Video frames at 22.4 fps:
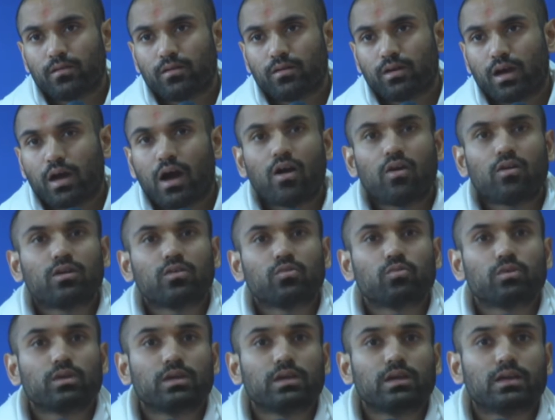How could
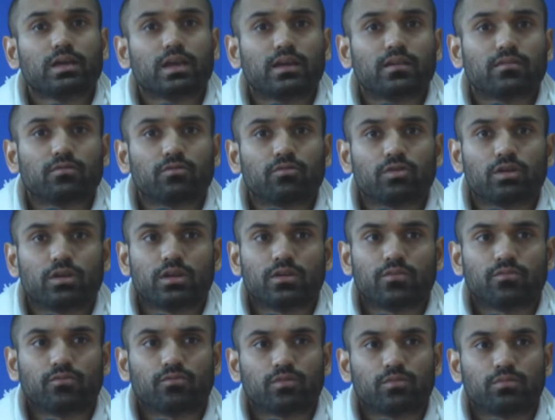we get
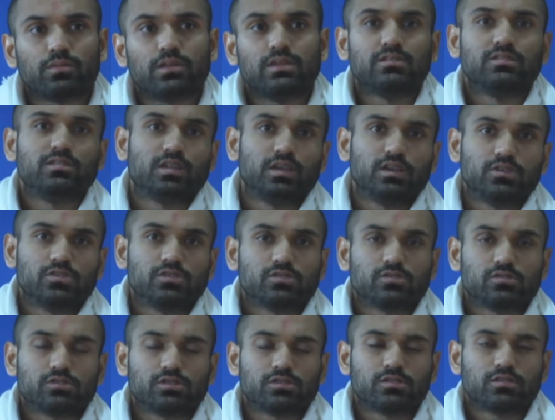freedom from these
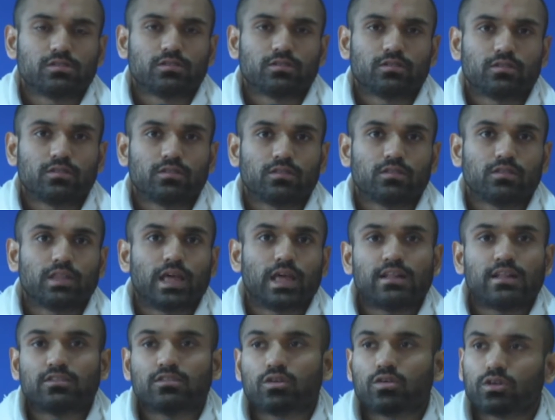natures?
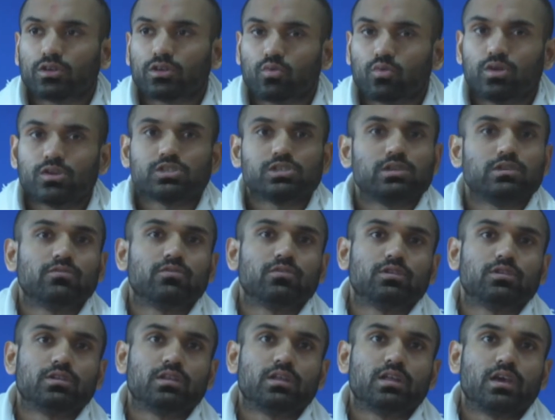That's our question for
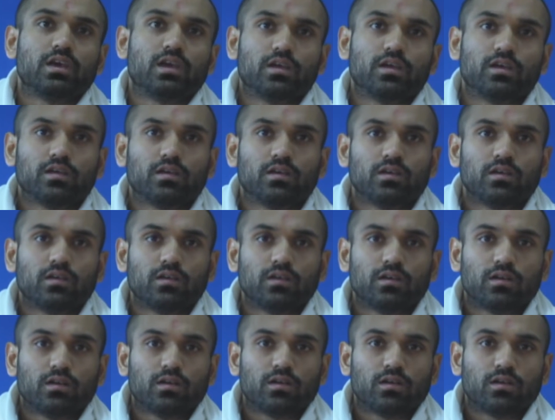today.
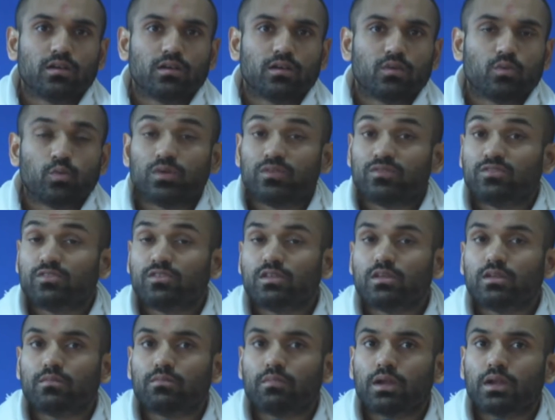We've
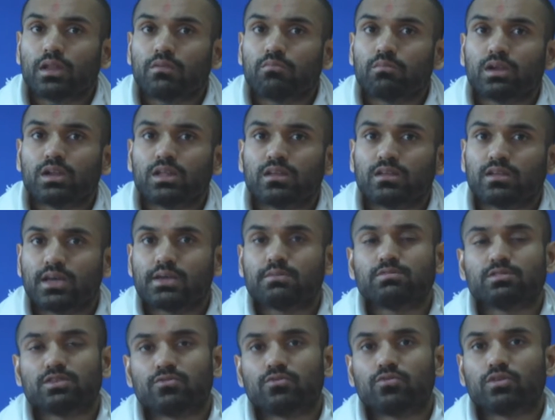seen many, many
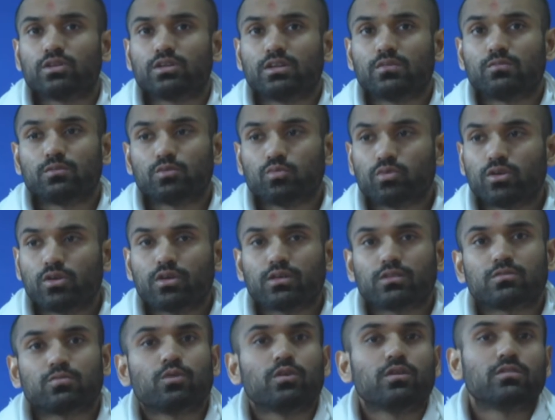types of freedoms. We're
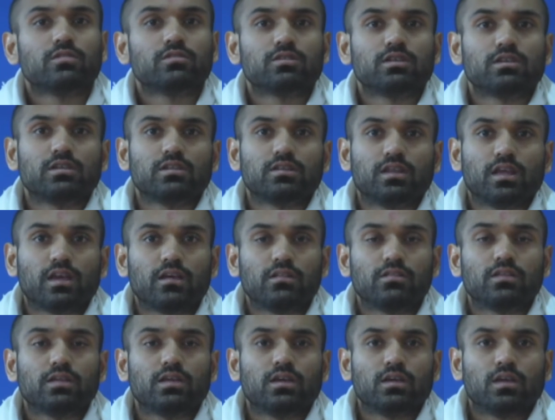experiencing
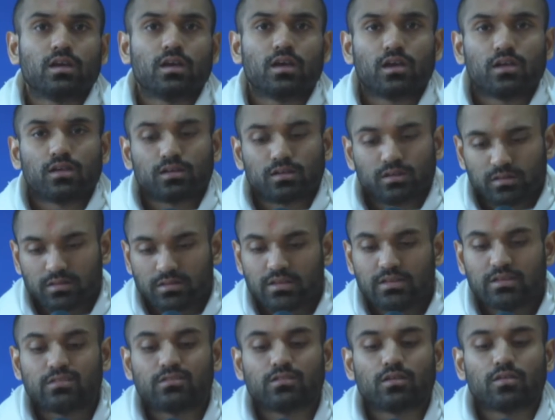daily
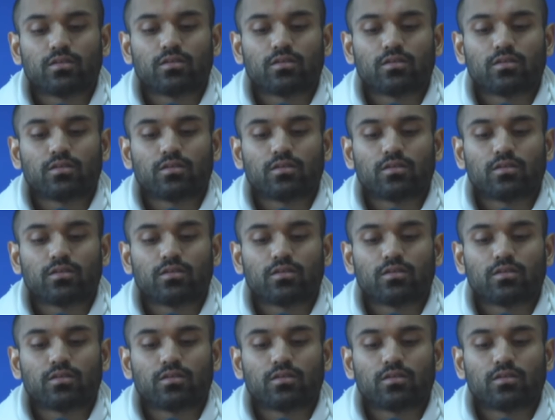these